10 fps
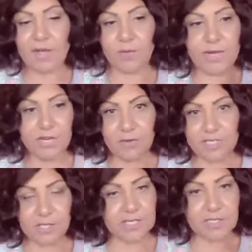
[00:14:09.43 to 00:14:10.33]
And we know
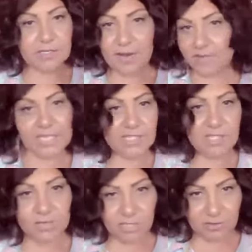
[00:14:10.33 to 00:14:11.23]
this because everything's
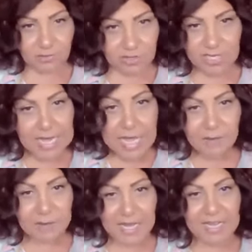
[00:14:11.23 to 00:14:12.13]
always our fault.
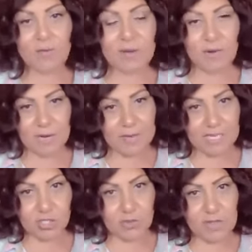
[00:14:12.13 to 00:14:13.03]
But we want to
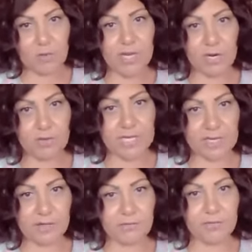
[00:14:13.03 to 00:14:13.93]
make sure that we don't
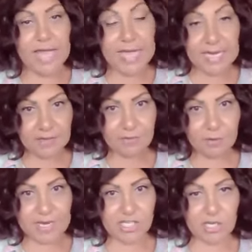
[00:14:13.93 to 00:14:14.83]
give any
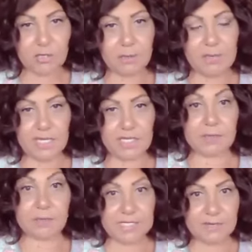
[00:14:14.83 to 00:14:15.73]
information,
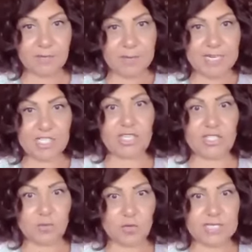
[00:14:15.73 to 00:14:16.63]
because misinformation
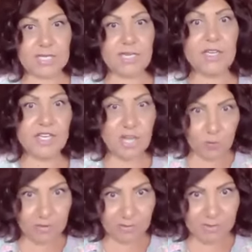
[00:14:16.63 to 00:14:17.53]
is worse than no
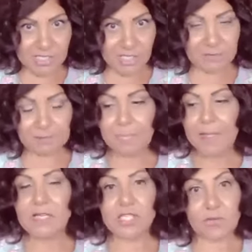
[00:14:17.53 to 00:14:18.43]
information.
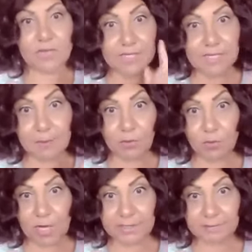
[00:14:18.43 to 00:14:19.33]
So that's number
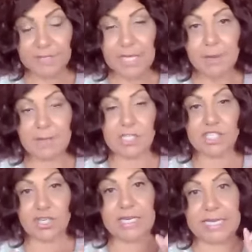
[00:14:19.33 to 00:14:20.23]
one,
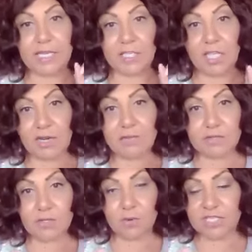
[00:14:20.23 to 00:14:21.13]
because you're going to get a lot of
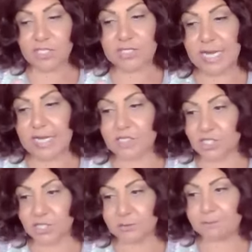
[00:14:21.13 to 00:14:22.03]
those questions
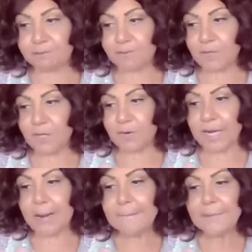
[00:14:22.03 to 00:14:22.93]
asked to you,
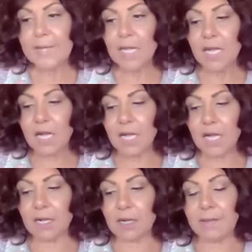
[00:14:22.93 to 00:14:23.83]
okay?
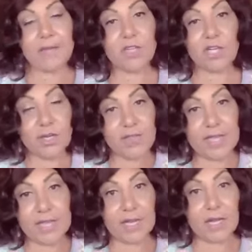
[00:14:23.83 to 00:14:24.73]
And the good
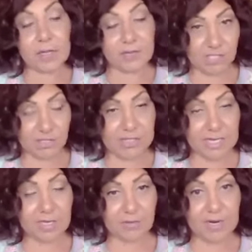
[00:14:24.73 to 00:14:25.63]
thing that you could
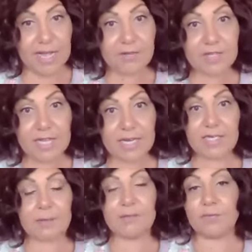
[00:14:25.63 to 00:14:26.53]
tell them right after that
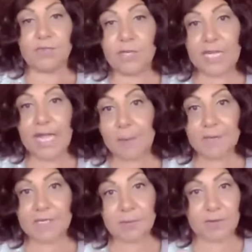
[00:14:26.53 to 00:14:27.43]
is, I'm really
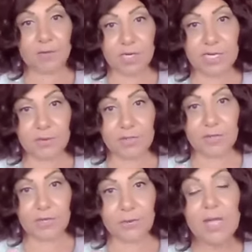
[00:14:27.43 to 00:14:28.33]
happy to be working
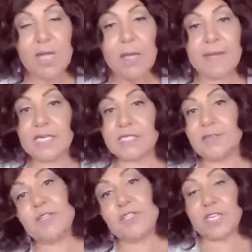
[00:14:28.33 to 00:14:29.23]
with you, because
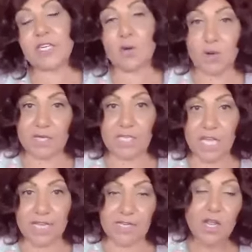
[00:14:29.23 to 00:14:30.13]
if you did go
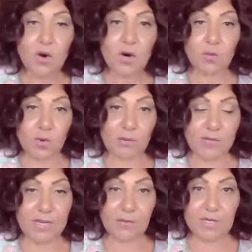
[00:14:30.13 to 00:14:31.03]
online or work
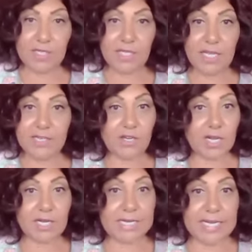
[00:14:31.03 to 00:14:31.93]
with anyone online, you're
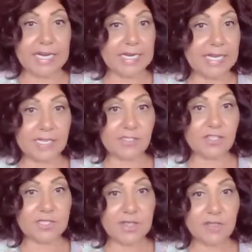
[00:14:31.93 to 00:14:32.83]
not going to get any
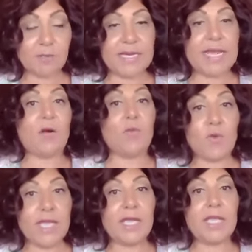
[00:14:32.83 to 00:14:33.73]
answers either. But now
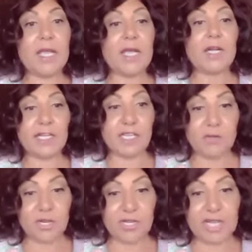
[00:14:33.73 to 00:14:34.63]
we can
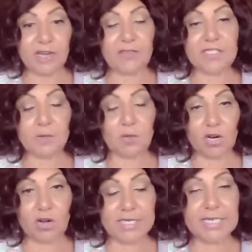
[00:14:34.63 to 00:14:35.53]
communicate on this and
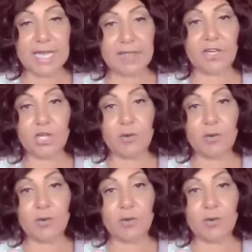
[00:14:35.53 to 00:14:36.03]
work on it together.